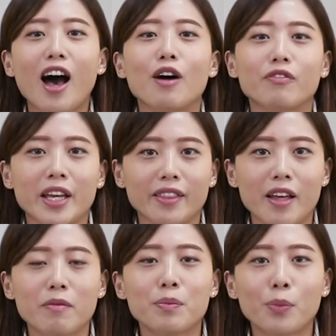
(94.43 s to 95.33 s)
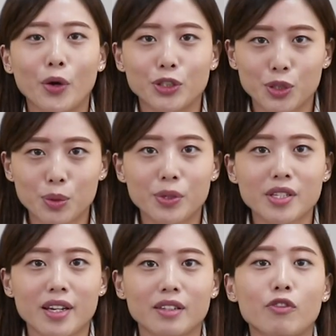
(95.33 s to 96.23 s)
of
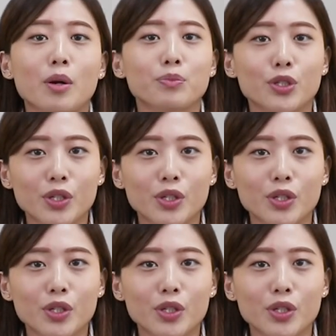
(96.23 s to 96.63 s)
11.2% from